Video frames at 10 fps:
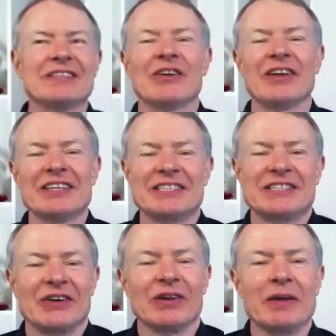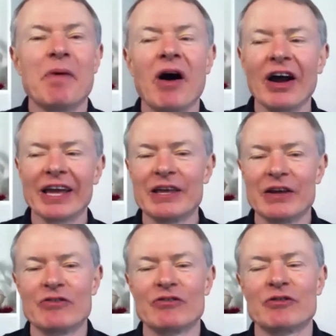not necessarily my
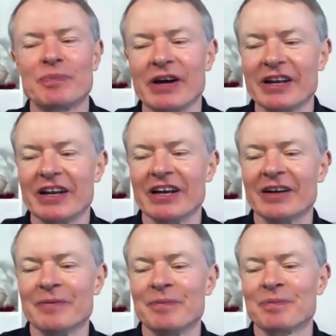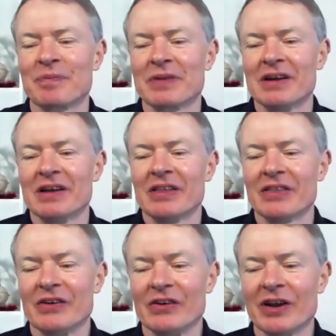gift, but
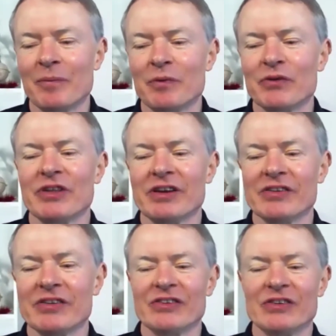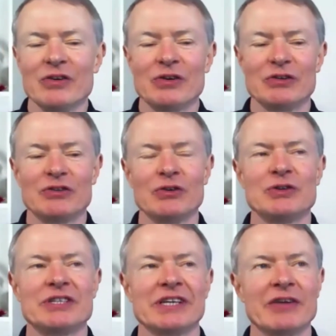there are a number of things that you can
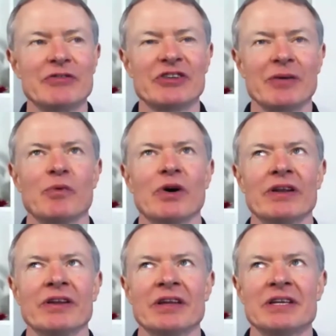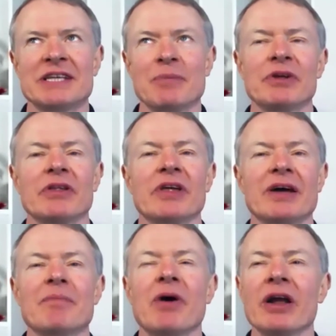do to give someone something
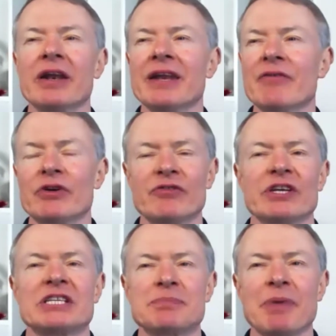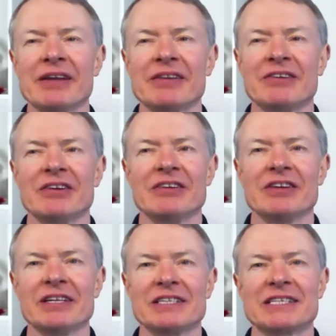they might never have expected
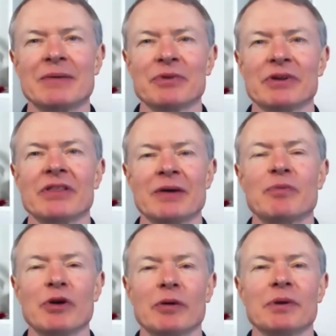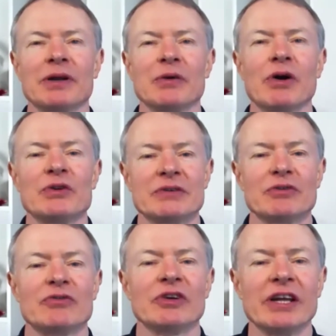and something they probably won't ever
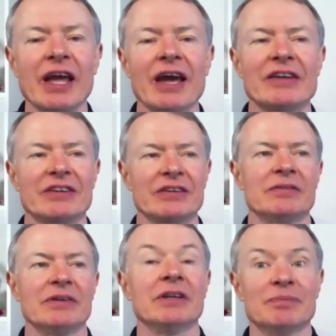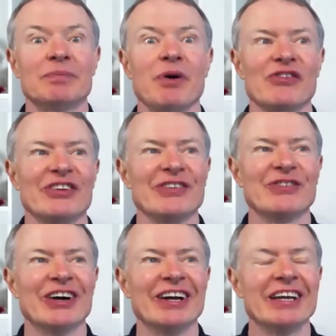forget in a positive
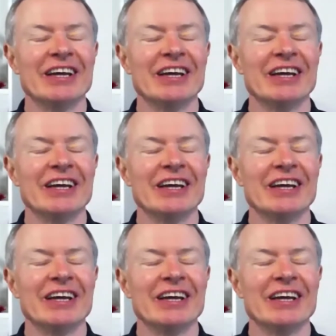way.